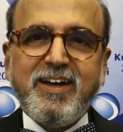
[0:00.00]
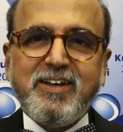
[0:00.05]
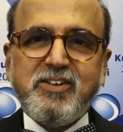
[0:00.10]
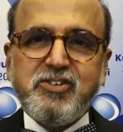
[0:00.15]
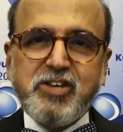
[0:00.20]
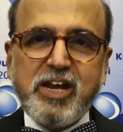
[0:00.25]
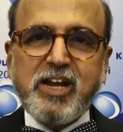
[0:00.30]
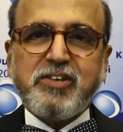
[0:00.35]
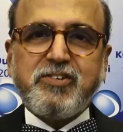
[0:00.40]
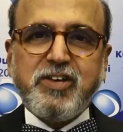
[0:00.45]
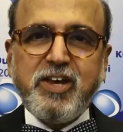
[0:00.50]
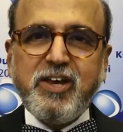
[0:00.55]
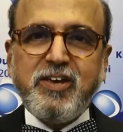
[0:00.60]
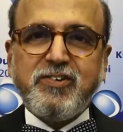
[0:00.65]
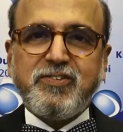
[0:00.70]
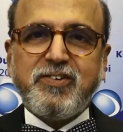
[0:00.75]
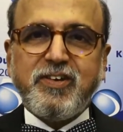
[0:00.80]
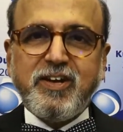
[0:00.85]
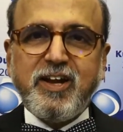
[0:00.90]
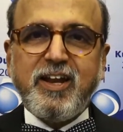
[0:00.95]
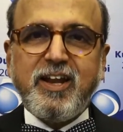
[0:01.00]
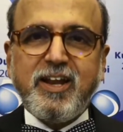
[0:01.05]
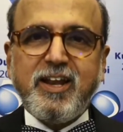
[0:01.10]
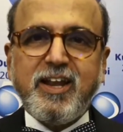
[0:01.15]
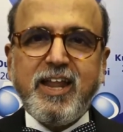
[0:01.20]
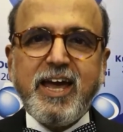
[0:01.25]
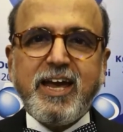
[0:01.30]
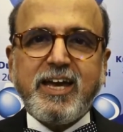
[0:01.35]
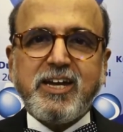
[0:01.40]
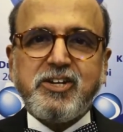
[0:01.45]
Jealousy is
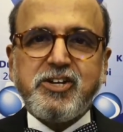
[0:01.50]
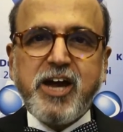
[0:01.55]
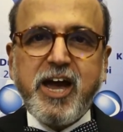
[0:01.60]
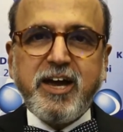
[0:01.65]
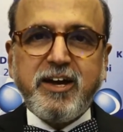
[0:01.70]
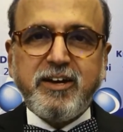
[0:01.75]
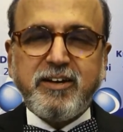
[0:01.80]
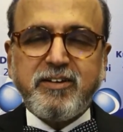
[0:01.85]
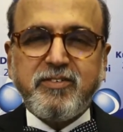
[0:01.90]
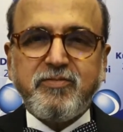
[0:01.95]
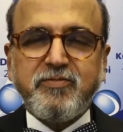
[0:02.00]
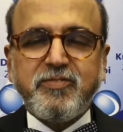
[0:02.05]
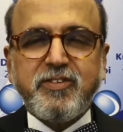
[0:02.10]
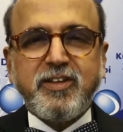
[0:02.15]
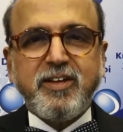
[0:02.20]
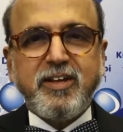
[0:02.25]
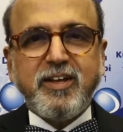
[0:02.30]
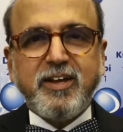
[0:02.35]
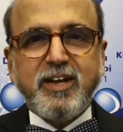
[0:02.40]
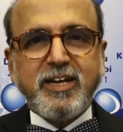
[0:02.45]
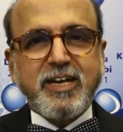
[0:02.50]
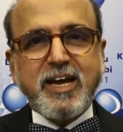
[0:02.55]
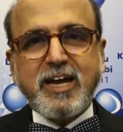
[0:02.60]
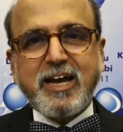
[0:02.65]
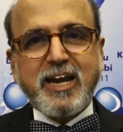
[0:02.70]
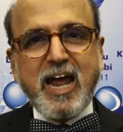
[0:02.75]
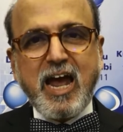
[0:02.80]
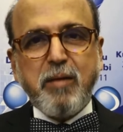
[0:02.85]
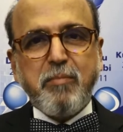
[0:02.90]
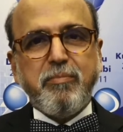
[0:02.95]
like a tiger, like a
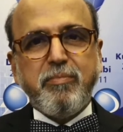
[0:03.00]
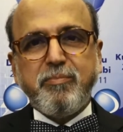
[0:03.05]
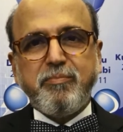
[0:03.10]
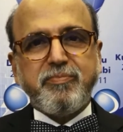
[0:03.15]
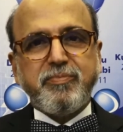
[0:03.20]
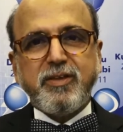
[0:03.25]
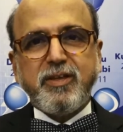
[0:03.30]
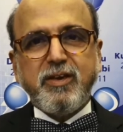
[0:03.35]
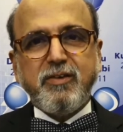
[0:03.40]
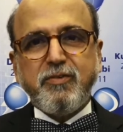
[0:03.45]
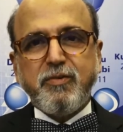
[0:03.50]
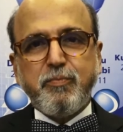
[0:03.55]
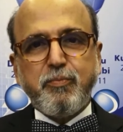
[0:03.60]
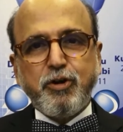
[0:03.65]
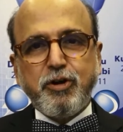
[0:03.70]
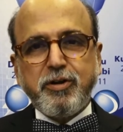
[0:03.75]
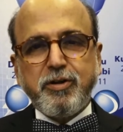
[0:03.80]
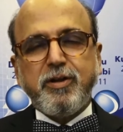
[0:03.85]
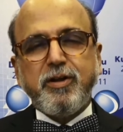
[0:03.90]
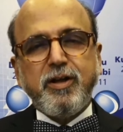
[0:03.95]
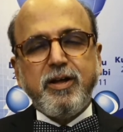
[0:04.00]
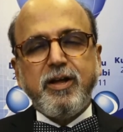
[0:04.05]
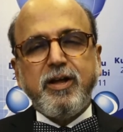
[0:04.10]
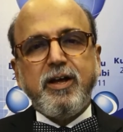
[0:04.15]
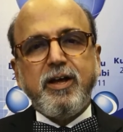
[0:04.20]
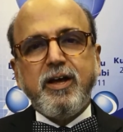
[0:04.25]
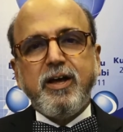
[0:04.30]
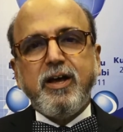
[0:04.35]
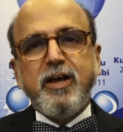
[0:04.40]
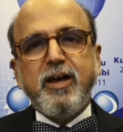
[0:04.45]
crab. If you put
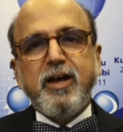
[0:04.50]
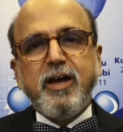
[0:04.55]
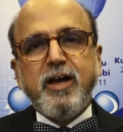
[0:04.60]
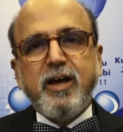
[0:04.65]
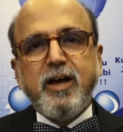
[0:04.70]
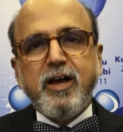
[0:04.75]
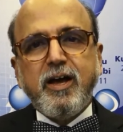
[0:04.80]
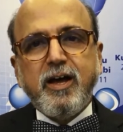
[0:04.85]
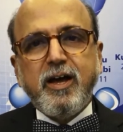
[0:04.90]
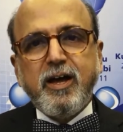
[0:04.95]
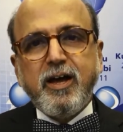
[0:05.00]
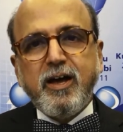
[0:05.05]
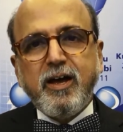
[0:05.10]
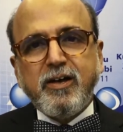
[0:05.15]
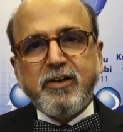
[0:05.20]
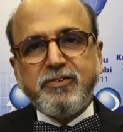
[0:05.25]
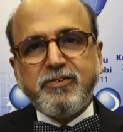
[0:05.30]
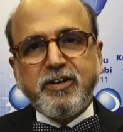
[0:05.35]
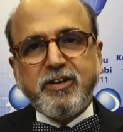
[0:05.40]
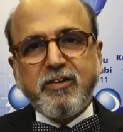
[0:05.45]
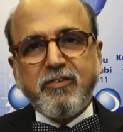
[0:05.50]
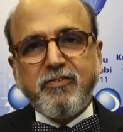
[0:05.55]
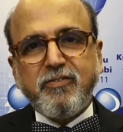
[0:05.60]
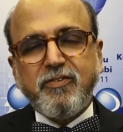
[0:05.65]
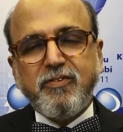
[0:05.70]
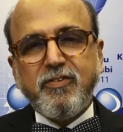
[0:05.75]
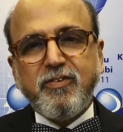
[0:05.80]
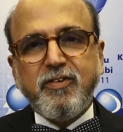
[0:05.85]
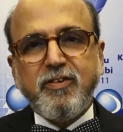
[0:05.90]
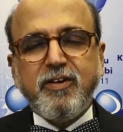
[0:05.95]
a set
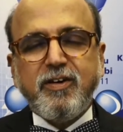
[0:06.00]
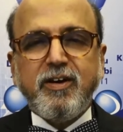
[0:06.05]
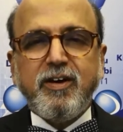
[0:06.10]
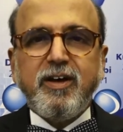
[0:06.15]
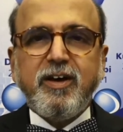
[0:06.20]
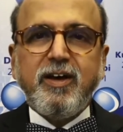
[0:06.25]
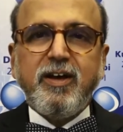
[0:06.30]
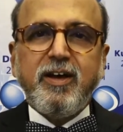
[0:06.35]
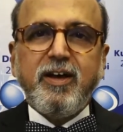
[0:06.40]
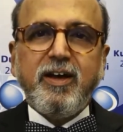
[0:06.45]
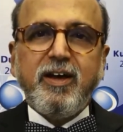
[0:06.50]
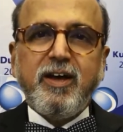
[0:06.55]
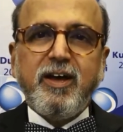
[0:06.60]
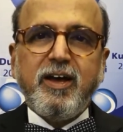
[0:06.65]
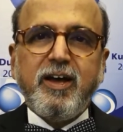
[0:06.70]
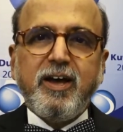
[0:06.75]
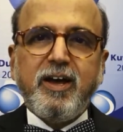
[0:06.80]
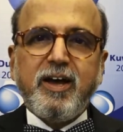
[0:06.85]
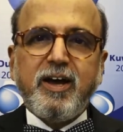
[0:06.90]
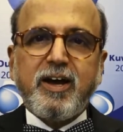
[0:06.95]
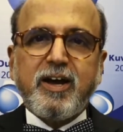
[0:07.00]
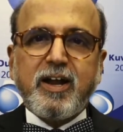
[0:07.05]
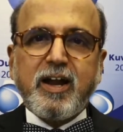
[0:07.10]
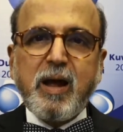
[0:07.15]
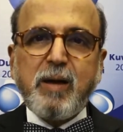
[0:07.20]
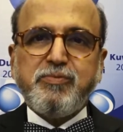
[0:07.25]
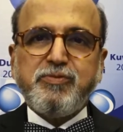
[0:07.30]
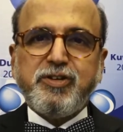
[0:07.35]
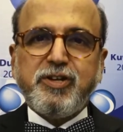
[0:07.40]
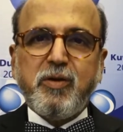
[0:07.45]
of
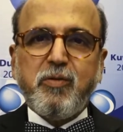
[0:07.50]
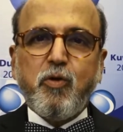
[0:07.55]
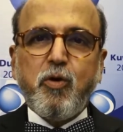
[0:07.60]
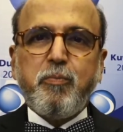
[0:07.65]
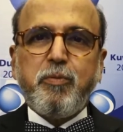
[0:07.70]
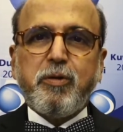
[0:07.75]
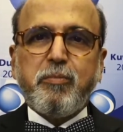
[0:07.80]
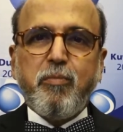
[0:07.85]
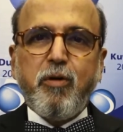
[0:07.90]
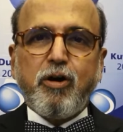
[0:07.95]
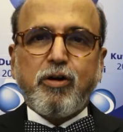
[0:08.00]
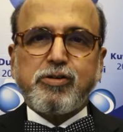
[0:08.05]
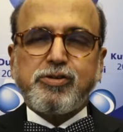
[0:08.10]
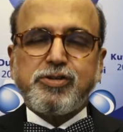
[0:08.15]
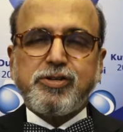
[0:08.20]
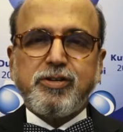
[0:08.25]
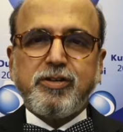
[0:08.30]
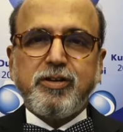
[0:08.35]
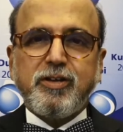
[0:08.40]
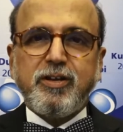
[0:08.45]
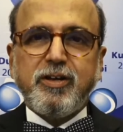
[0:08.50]
crabs in an open box,